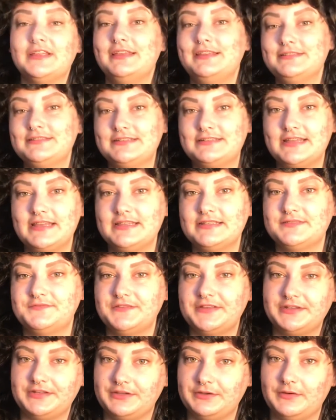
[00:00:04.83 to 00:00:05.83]
today's
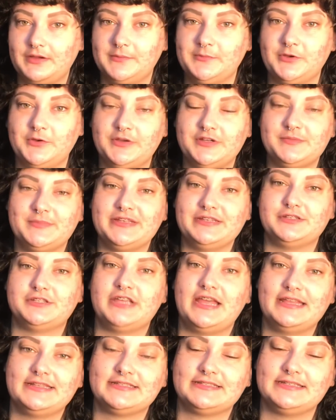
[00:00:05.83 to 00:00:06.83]
video, I'm going to be
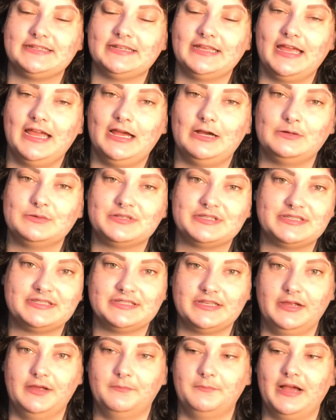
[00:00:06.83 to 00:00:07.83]
testing out
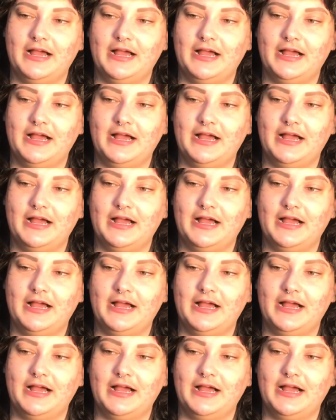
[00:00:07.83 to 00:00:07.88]
some